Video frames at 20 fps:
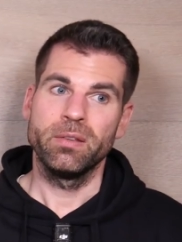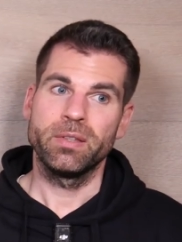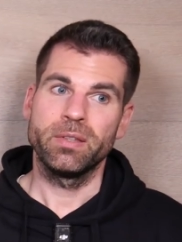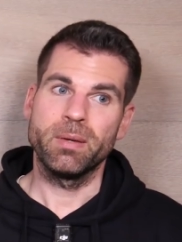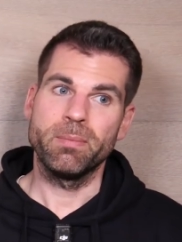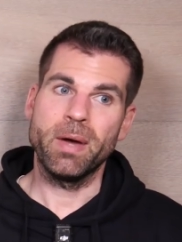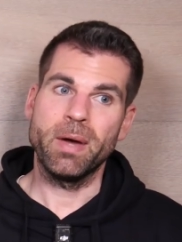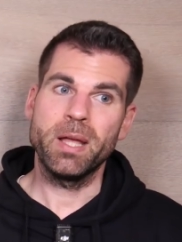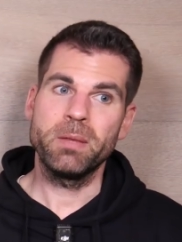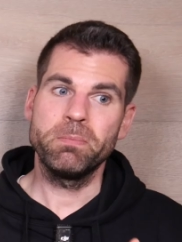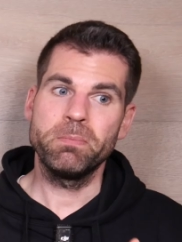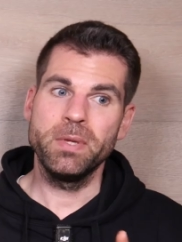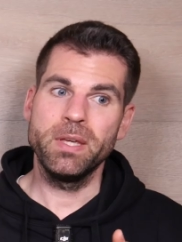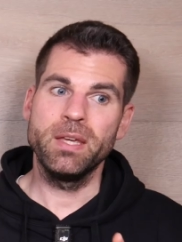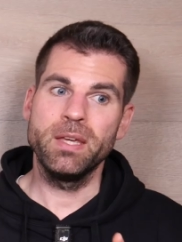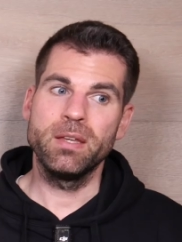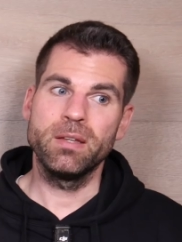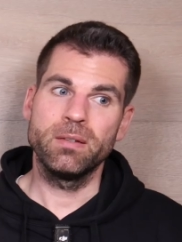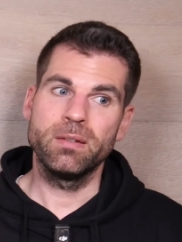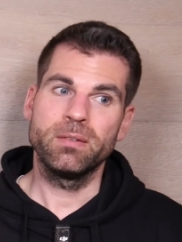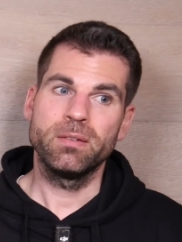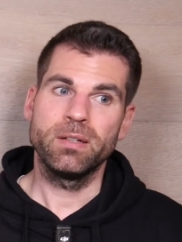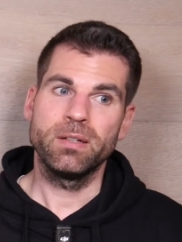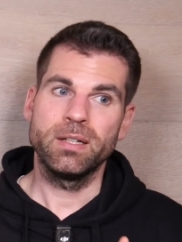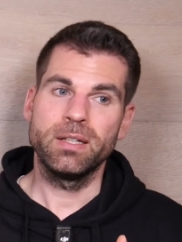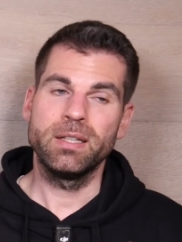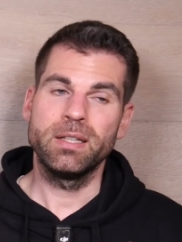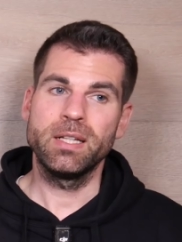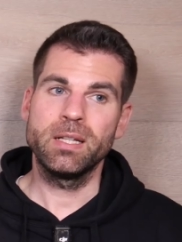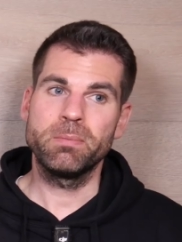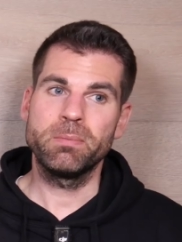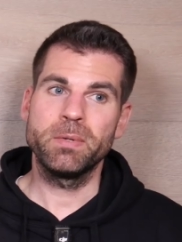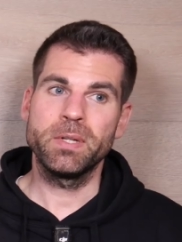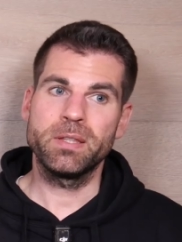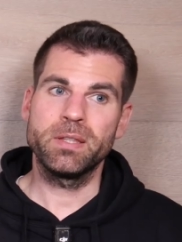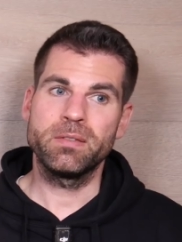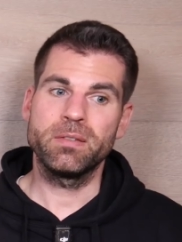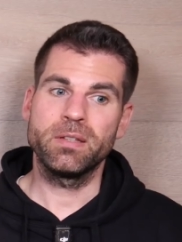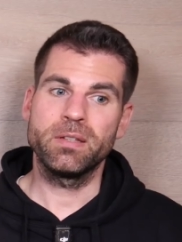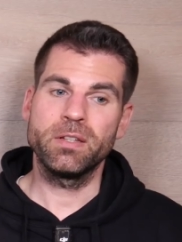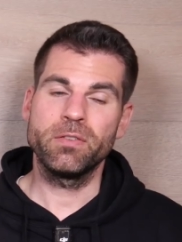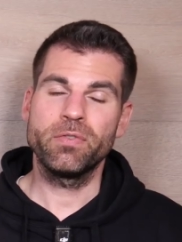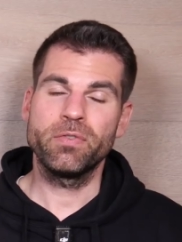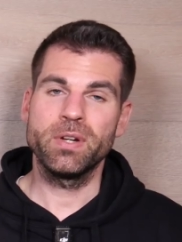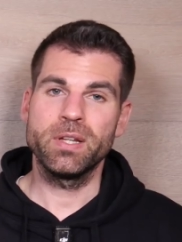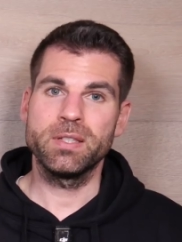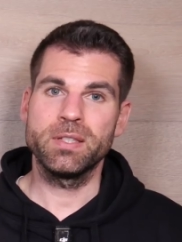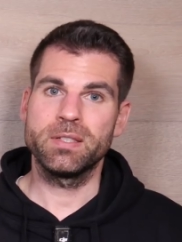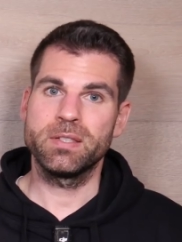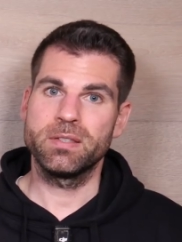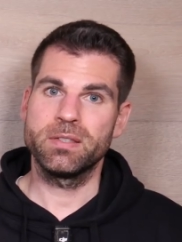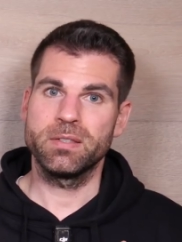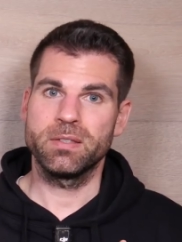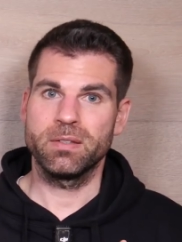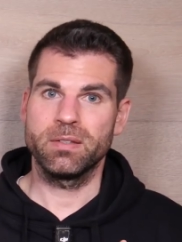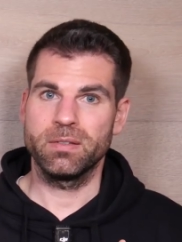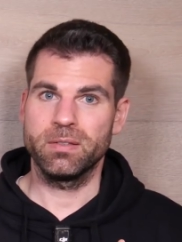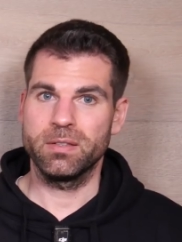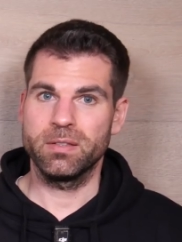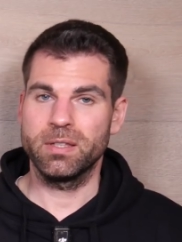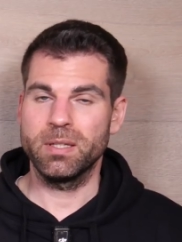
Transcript: there might be a little bit a difference